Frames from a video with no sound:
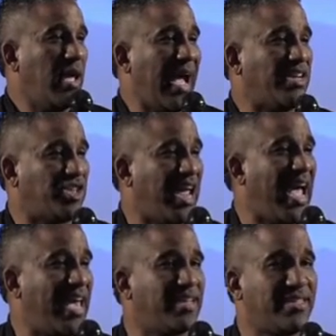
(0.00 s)
at
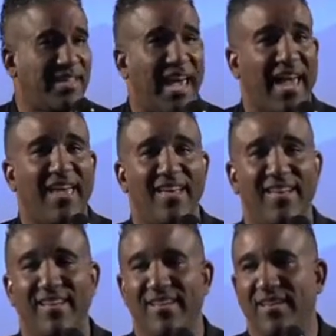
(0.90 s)
JISA,
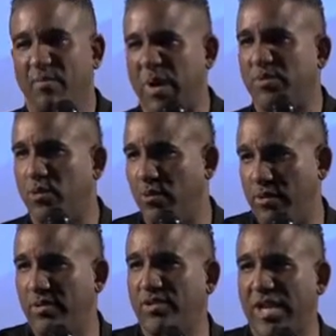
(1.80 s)
Prep
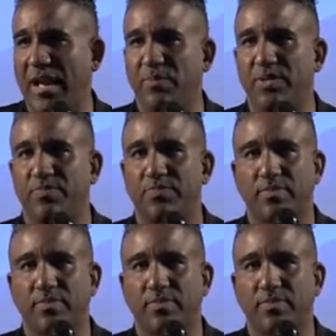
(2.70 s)
School Champs,